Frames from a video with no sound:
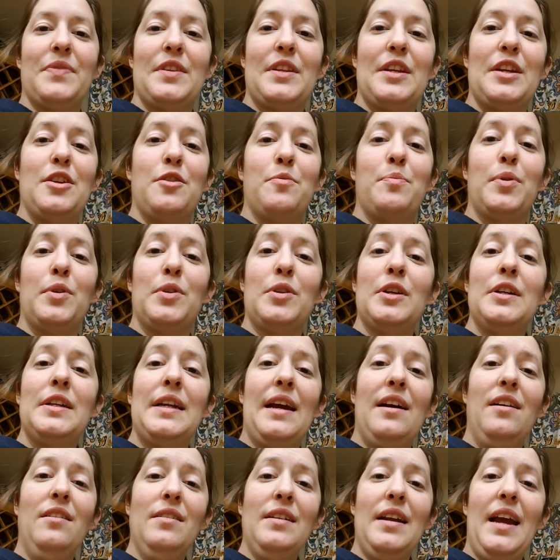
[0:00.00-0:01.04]
Then you pull it
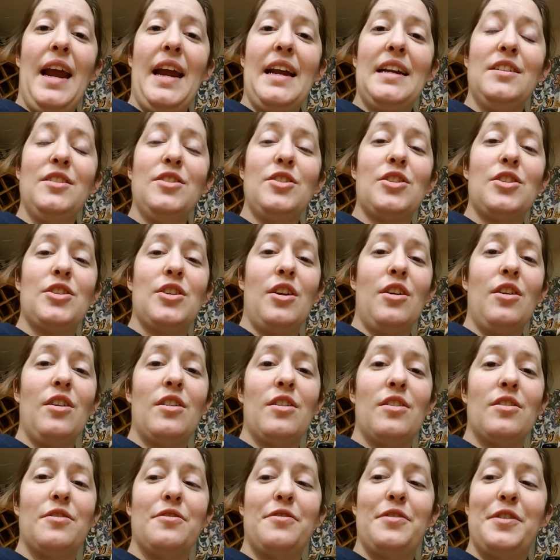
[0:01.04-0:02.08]
out and
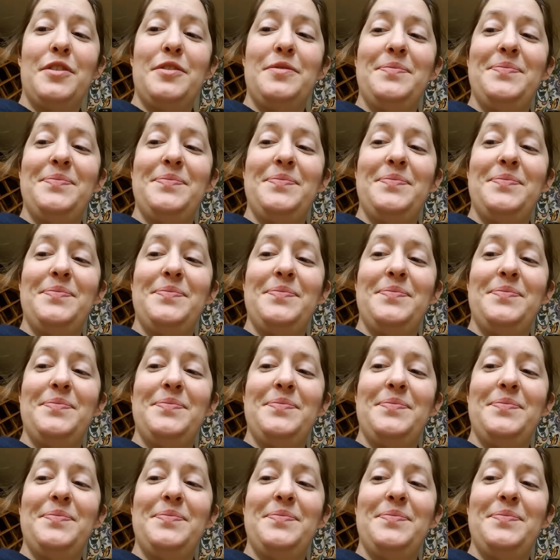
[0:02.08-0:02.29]
serve.